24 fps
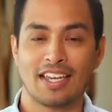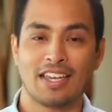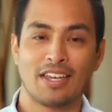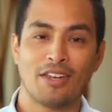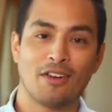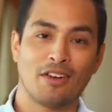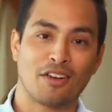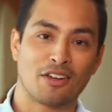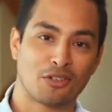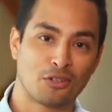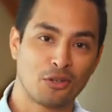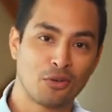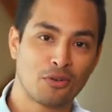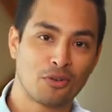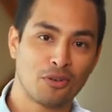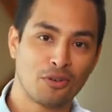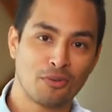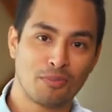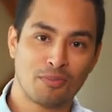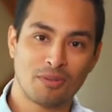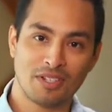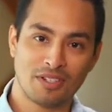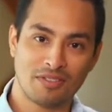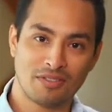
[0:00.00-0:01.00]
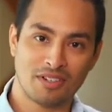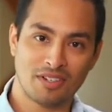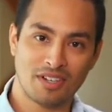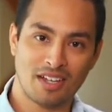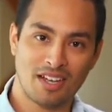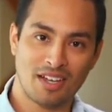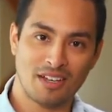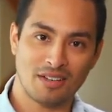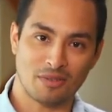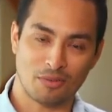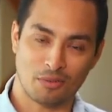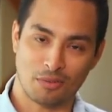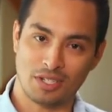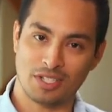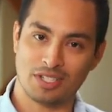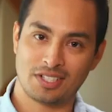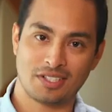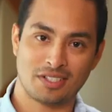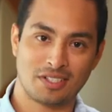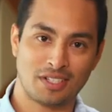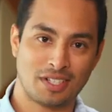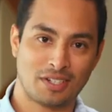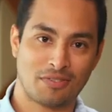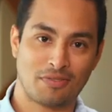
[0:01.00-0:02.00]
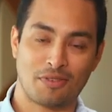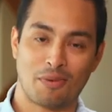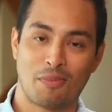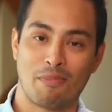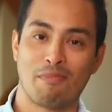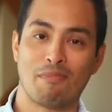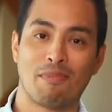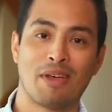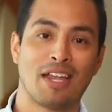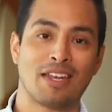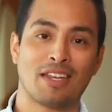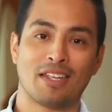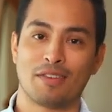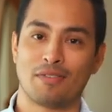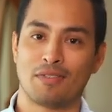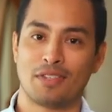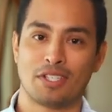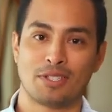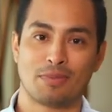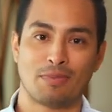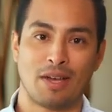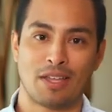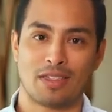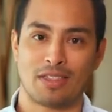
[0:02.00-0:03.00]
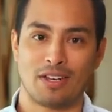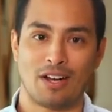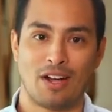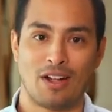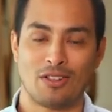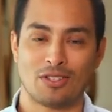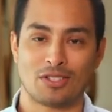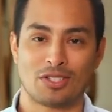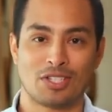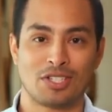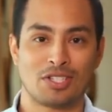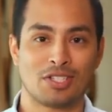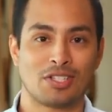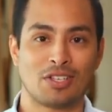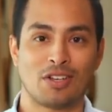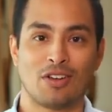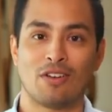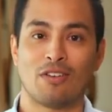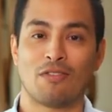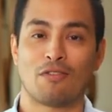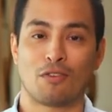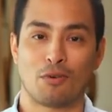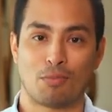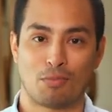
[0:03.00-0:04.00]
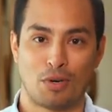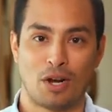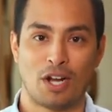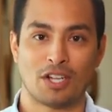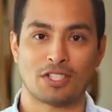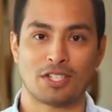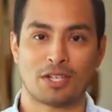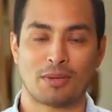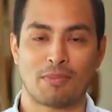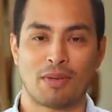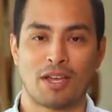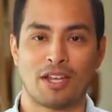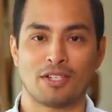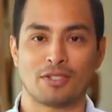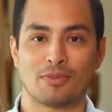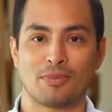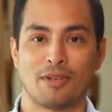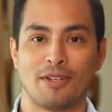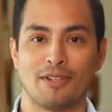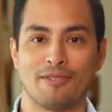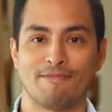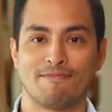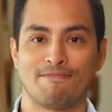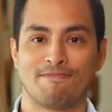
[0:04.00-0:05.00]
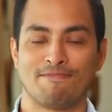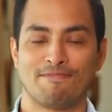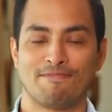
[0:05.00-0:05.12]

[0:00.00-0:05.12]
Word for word: Here at Google, believe it or not, we select from many of these methodologies for project management.